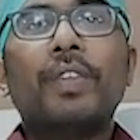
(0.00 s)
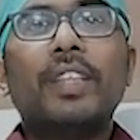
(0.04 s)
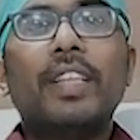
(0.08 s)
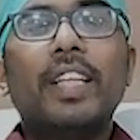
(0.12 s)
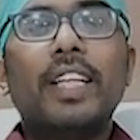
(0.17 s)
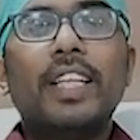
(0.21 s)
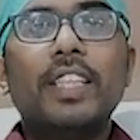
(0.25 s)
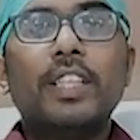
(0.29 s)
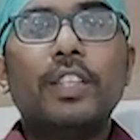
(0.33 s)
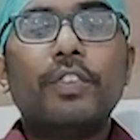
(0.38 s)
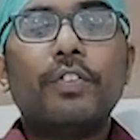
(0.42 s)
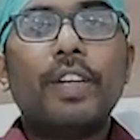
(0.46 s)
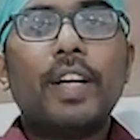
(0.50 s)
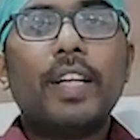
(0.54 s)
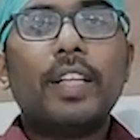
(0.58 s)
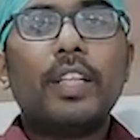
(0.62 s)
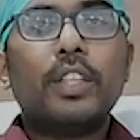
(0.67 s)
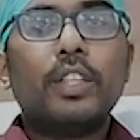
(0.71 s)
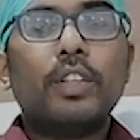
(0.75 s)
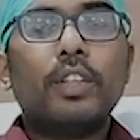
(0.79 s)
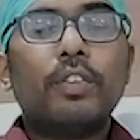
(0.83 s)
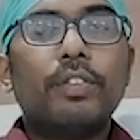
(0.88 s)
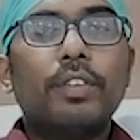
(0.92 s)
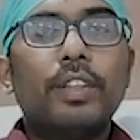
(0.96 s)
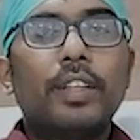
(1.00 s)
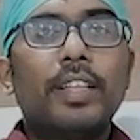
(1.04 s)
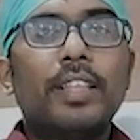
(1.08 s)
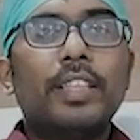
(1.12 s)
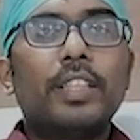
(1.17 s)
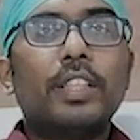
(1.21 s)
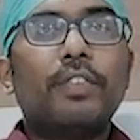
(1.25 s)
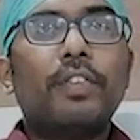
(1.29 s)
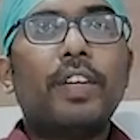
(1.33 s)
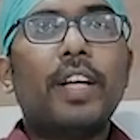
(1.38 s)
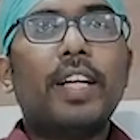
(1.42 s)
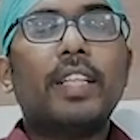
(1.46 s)
The risk
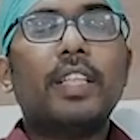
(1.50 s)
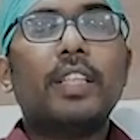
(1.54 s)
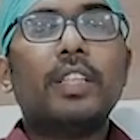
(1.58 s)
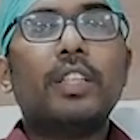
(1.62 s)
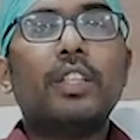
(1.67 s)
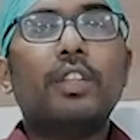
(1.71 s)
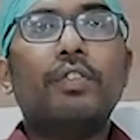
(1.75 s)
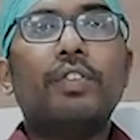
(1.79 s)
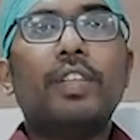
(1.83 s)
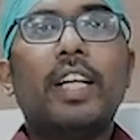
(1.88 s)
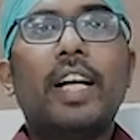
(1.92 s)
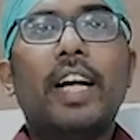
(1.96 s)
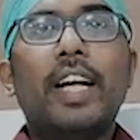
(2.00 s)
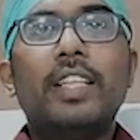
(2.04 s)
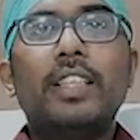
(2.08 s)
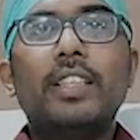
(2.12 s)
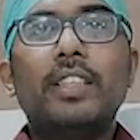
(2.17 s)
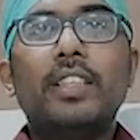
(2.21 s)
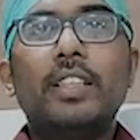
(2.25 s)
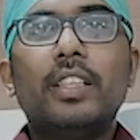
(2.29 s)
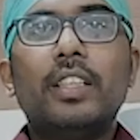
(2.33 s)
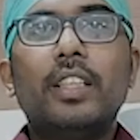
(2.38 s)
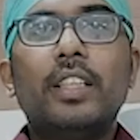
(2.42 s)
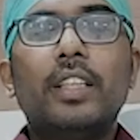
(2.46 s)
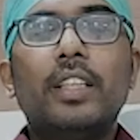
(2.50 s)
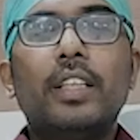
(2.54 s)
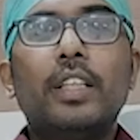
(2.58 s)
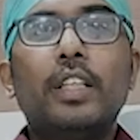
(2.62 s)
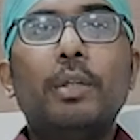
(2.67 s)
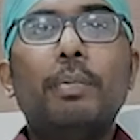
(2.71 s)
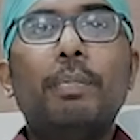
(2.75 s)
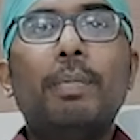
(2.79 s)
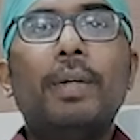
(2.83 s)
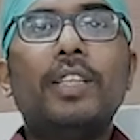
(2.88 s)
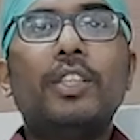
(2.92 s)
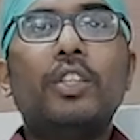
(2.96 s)
factors of the cancer
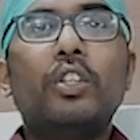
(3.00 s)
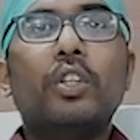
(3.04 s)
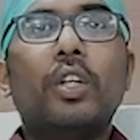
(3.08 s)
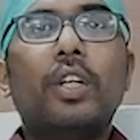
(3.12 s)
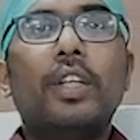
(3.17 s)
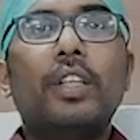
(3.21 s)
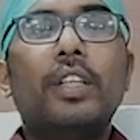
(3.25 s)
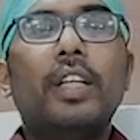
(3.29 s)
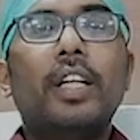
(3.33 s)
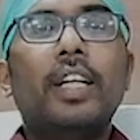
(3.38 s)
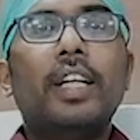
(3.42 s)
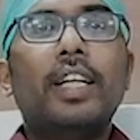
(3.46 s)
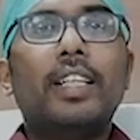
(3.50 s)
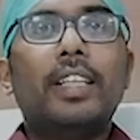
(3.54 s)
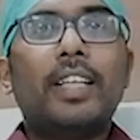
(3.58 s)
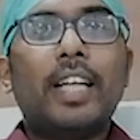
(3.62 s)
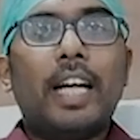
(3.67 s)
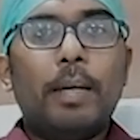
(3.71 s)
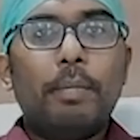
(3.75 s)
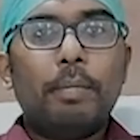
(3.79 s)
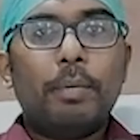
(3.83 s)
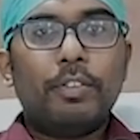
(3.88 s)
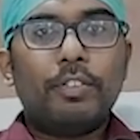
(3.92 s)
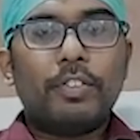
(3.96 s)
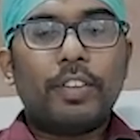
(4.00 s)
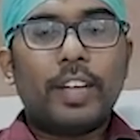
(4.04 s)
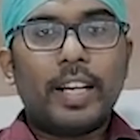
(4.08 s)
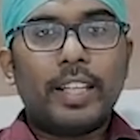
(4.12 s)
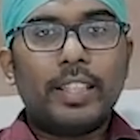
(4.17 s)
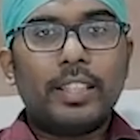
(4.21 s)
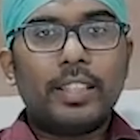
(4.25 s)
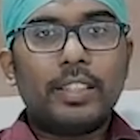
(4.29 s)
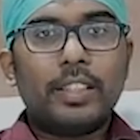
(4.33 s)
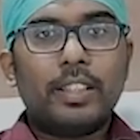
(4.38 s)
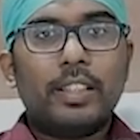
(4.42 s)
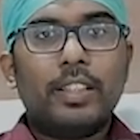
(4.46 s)
depends on type of
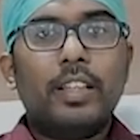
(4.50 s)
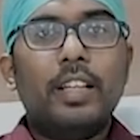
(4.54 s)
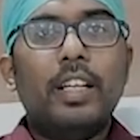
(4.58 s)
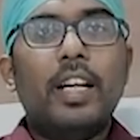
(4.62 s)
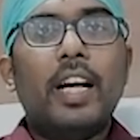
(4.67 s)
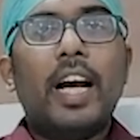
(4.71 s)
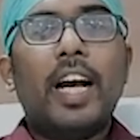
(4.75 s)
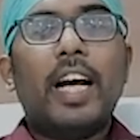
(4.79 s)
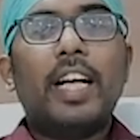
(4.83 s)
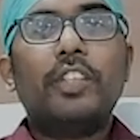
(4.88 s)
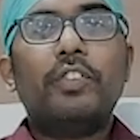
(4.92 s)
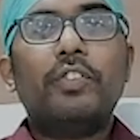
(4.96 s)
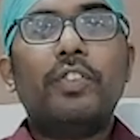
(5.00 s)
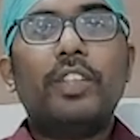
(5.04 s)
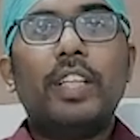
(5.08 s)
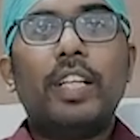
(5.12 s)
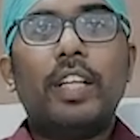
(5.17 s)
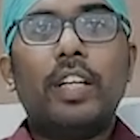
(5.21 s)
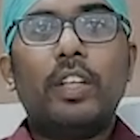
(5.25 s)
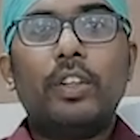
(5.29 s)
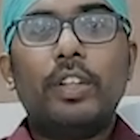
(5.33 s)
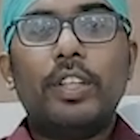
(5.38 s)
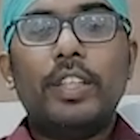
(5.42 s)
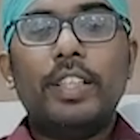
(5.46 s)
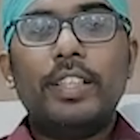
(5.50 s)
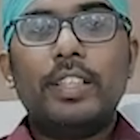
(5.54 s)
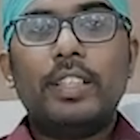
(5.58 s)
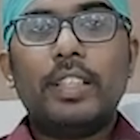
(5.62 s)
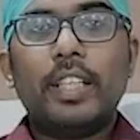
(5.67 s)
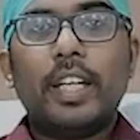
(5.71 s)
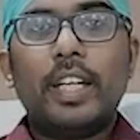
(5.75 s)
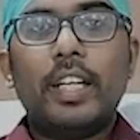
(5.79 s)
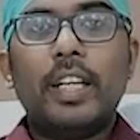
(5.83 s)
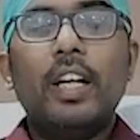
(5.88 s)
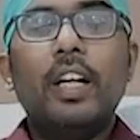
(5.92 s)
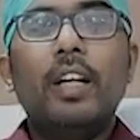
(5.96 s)
cancer. As we already
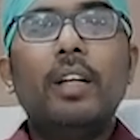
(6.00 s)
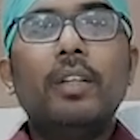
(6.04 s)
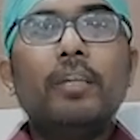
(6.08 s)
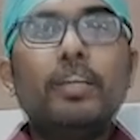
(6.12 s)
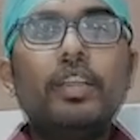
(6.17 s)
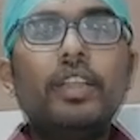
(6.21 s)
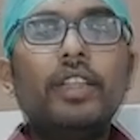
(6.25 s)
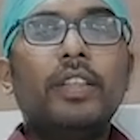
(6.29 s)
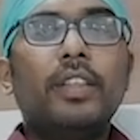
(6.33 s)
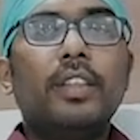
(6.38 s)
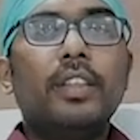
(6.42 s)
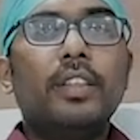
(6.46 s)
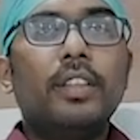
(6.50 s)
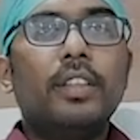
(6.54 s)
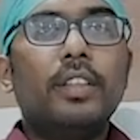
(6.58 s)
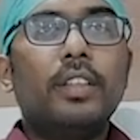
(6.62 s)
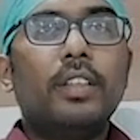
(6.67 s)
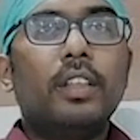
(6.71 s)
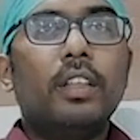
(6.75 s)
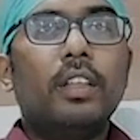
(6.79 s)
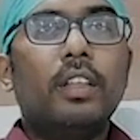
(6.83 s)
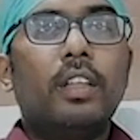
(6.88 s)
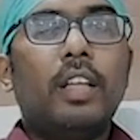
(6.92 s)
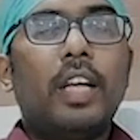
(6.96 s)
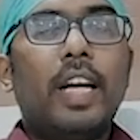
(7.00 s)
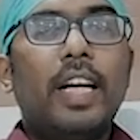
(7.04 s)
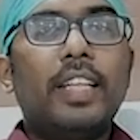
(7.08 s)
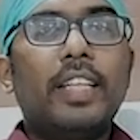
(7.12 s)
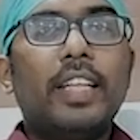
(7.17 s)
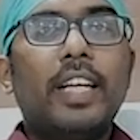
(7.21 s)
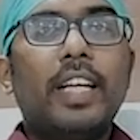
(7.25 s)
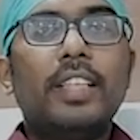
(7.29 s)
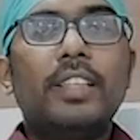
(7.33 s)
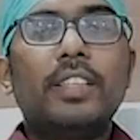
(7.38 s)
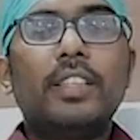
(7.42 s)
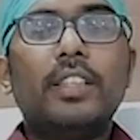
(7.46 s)
said, in
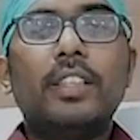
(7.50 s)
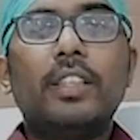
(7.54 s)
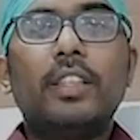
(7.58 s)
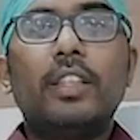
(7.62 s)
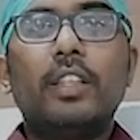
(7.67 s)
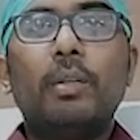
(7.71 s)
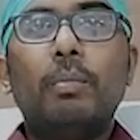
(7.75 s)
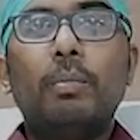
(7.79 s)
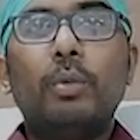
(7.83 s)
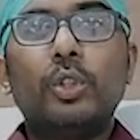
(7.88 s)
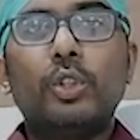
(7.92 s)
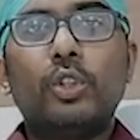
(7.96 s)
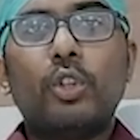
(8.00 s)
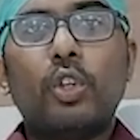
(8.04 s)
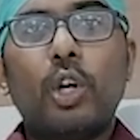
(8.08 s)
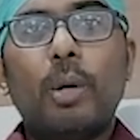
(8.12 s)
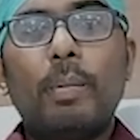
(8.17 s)
lung cancer, the most